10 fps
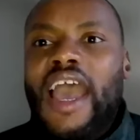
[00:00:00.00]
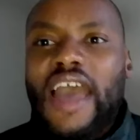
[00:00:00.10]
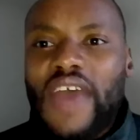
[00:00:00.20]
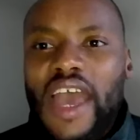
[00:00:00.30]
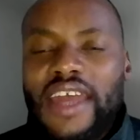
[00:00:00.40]

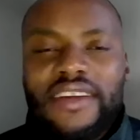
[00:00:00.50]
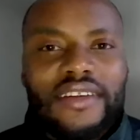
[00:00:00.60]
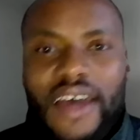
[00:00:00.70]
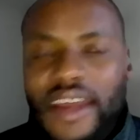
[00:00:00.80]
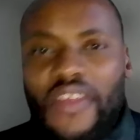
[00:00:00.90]
And then
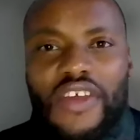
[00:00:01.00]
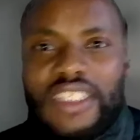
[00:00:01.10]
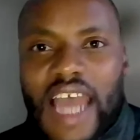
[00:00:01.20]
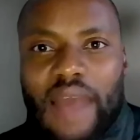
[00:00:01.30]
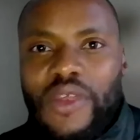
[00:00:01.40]
another
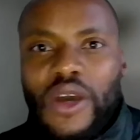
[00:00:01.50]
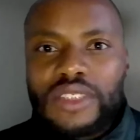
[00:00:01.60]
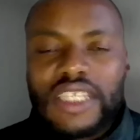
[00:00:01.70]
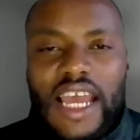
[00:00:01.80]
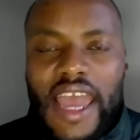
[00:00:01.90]
time they would
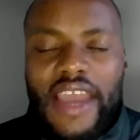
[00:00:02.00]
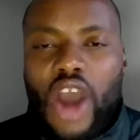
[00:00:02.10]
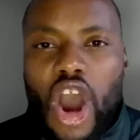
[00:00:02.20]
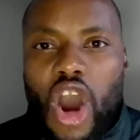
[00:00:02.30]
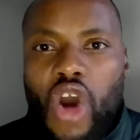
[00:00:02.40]
say like,
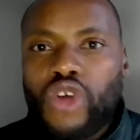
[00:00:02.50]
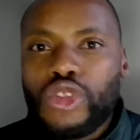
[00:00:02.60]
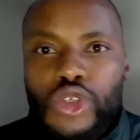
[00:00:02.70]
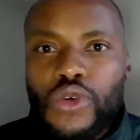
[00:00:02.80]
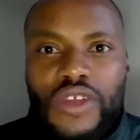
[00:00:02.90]
"Oh,
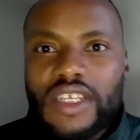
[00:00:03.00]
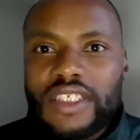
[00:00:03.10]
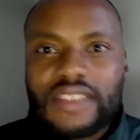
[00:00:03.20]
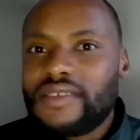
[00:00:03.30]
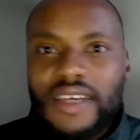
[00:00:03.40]
do
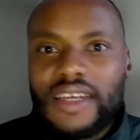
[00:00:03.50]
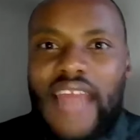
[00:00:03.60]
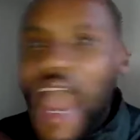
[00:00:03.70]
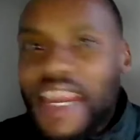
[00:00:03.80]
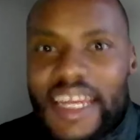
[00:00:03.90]
this
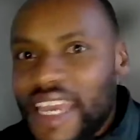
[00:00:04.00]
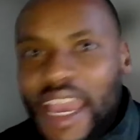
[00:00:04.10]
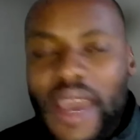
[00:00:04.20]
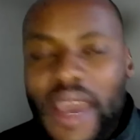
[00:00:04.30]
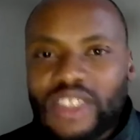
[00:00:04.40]
nine
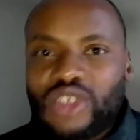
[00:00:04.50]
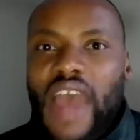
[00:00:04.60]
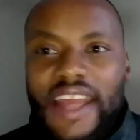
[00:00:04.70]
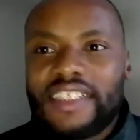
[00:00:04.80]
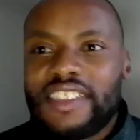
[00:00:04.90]
EMA
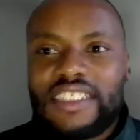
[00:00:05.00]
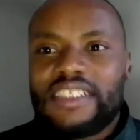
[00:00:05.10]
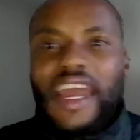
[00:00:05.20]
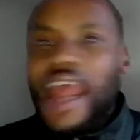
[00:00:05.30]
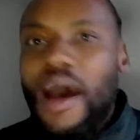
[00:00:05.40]

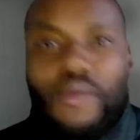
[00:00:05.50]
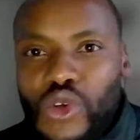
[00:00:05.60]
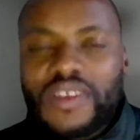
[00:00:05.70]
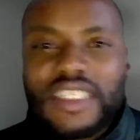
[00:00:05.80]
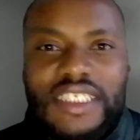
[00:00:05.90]
strategy," and I'm
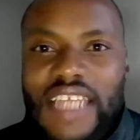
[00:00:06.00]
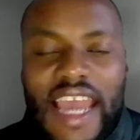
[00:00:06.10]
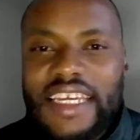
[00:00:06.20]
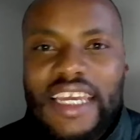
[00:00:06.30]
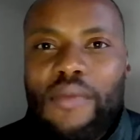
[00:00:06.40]
doing this
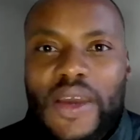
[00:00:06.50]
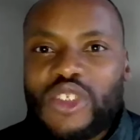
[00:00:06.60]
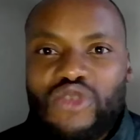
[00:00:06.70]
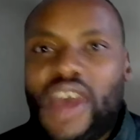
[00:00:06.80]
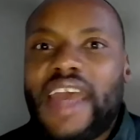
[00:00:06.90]
nine EMA
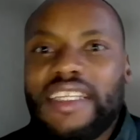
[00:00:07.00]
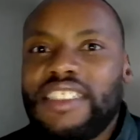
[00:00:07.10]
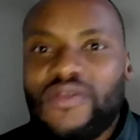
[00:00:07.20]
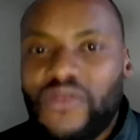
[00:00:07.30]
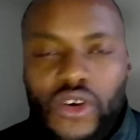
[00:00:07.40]

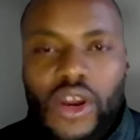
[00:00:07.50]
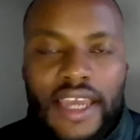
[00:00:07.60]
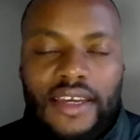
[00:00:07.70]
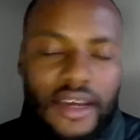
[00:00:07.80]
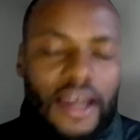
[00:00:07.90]
strategy for
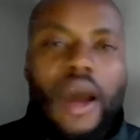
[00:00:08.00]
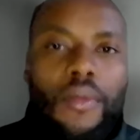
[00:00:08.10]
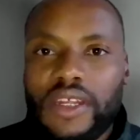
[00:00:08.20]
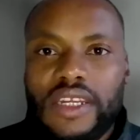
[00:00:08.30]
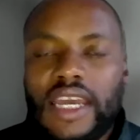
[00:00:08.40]
like a
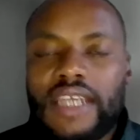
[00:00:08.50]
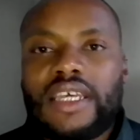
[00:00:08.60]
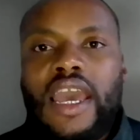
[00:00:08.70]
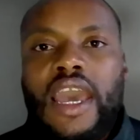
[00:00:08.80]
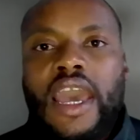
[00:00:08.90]
couple of days.
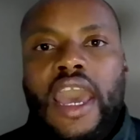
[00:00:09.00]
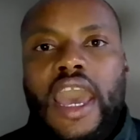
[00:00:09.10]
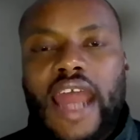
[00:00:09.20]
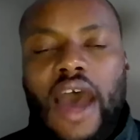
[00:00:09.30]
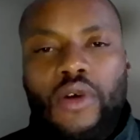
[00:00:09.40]

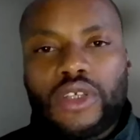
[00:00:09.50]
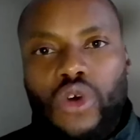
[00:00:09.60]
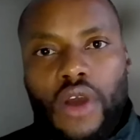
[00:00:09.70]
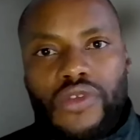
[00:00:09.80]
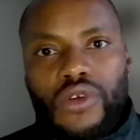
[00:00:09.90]
And I was
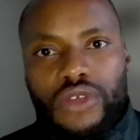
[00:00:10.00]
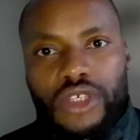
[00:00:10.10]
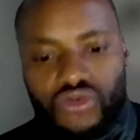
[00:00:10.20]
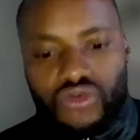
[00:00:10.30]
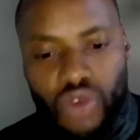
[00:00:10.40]
going through
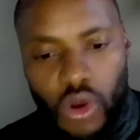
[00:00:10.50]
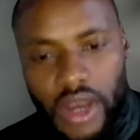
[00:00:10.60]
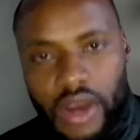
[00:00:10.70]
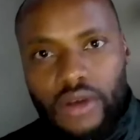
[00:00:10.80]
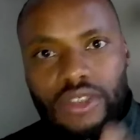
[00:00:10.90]
this
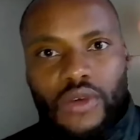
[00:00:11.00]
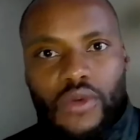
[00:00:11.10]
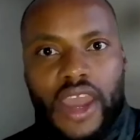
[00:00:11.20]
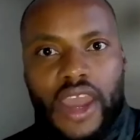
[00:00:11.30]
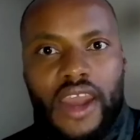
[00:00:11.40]
roller coaster
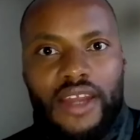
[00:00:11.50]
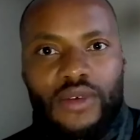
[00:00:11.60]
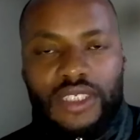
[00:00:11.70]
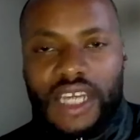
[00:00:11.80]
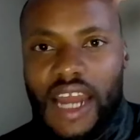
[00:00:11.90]
where it
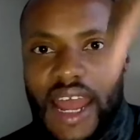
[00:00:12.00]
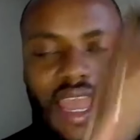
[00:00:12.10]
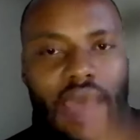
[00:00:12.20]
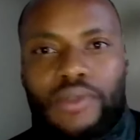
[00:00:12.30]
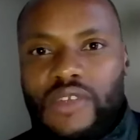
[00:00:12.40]
was kind of
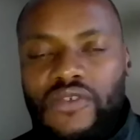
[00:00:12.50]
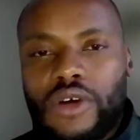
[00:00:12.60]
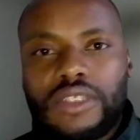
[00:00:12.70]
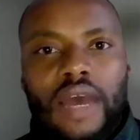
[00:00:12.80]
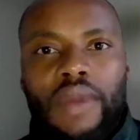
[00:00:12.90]
like ebbs and
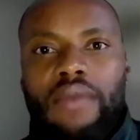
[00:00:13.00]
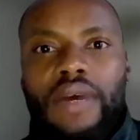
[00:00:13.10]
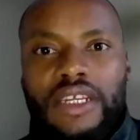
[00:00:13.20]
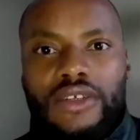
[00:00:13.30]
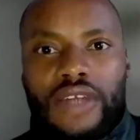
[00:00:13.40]
flows. I make
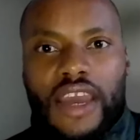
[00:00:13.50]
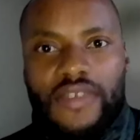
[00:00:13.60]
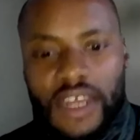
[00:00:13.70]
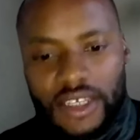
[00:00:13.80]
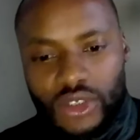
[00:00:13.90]
money today,
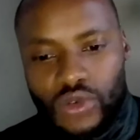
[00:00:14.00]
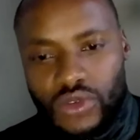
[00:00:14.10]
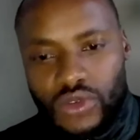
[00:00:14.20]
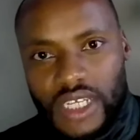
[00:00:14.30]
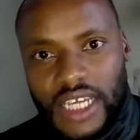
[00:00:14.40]
the next two,
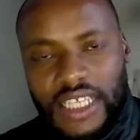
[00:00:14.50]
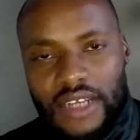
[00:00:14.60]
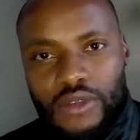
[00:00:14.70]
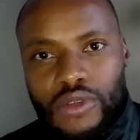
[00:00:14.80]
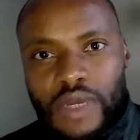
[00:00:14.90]
three days I
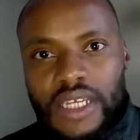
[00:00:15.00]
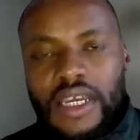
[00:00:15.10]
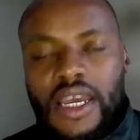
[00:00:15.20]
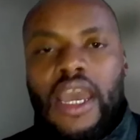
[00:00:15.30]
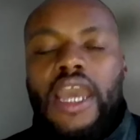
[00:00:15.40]
lose money.
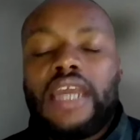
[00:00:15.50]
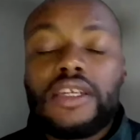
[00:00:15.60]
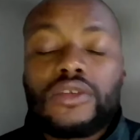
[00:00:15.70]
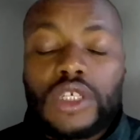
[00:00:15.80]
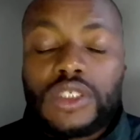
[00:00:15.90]
And
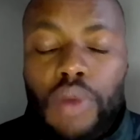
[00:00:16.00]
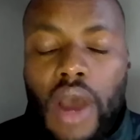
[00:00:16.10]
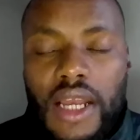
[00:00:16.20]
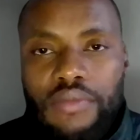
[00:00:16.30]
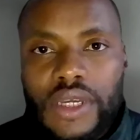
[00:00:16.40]
it was
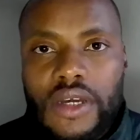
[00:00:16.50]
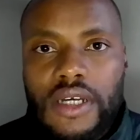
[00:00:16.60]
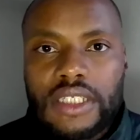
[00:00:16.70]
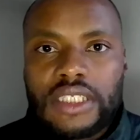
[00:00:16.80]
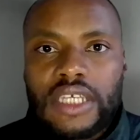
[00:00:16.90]
partly
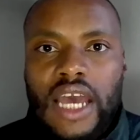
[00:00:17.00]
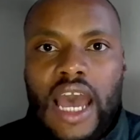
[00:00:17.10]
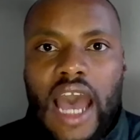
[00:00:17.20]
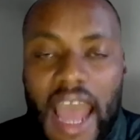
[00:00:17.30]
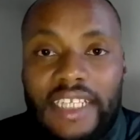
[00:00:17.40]
because
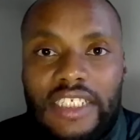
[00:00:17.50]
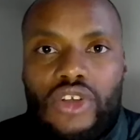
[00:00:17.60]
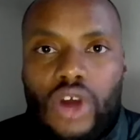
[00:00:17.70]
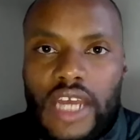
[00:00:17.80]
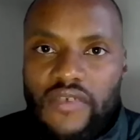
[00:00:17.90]
I did
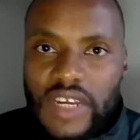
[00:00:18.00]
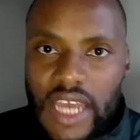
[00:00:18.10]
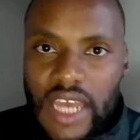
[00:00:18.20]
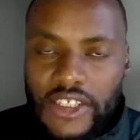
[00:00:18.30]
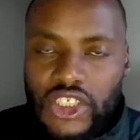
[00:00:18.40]
not have
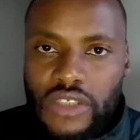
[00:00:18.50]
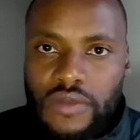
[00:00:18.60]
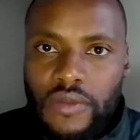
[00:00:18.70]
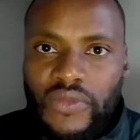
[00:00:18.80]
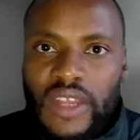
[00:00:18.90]
an edge.